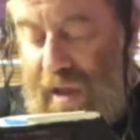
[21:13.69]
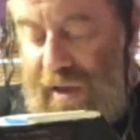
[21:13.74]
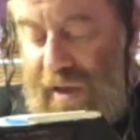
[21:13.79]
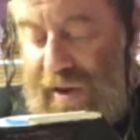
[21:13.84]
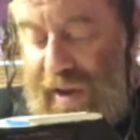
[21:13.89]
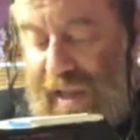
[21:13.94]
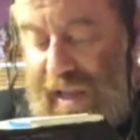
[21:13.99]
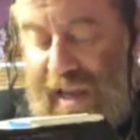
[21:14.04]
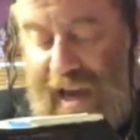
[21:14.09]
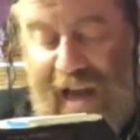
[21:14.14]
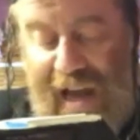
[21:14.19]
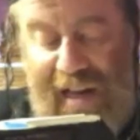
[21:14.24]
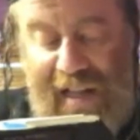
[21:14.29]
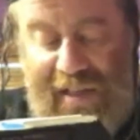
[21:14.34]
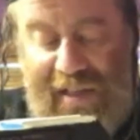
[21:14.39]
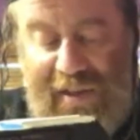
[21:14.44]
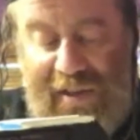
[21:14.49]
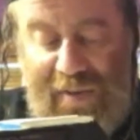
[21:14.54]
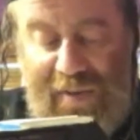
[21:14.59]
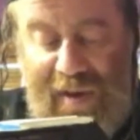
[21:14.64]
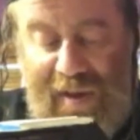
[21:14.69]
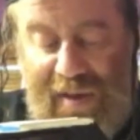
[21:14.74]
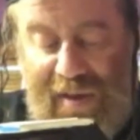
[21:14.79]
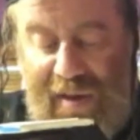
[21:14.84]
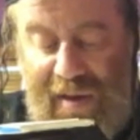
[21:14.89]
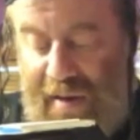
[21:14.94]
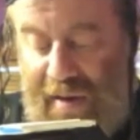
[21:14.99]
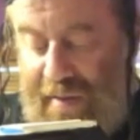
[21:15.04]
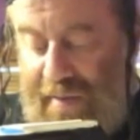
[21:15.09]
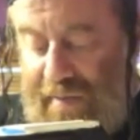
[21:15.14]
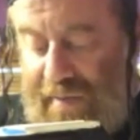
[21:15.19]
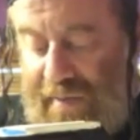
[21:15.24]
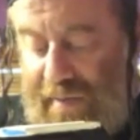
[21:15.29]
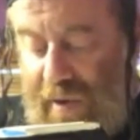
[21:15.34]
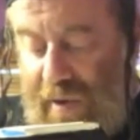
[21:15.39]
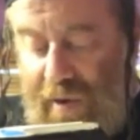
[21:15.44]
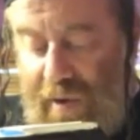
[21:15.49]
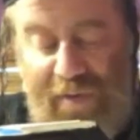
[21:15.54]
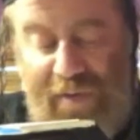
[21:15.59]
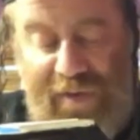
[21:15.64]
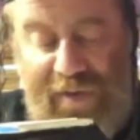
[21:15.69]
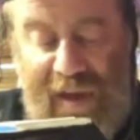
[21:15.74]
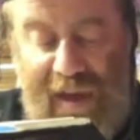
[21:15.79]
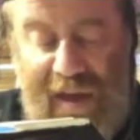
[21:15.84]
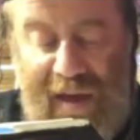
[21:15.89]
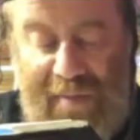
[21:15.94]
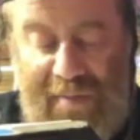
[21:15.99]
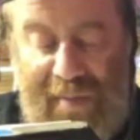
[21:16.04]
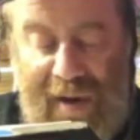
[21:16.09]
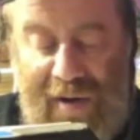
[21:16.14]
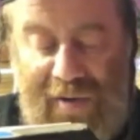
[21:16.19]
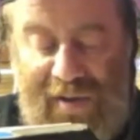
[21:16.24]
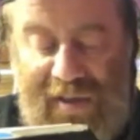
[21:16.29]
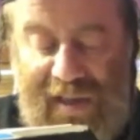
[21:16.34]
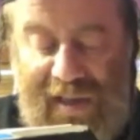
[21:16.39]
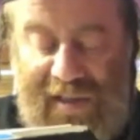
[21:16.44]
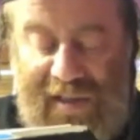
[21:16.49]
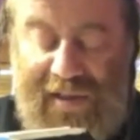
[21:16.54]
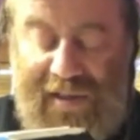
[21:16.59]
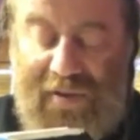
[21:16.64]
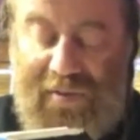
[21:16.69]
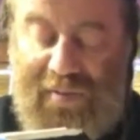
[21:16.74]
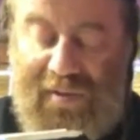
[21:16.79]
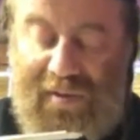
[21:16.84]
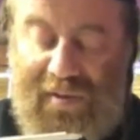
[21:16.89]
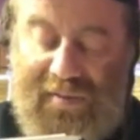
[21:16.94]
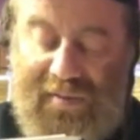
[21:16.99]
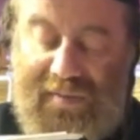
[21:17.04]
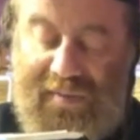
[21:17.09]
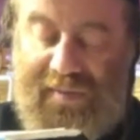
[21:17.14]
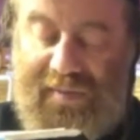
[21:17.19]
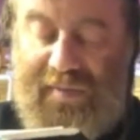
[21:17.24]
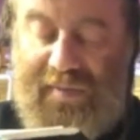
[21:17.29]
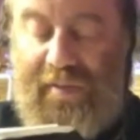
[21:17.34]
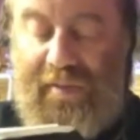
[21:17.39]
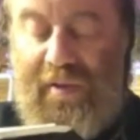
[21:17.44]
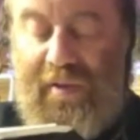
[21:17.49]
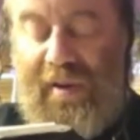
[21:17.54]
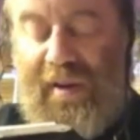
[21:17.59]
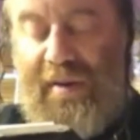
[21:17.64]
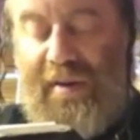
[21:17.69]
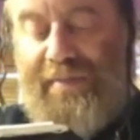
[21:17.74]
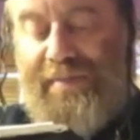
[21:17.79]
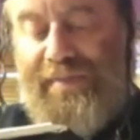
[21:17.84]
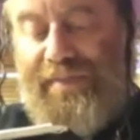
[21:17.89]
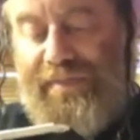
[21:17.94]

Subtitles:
regardless of the amount consumed. Okay.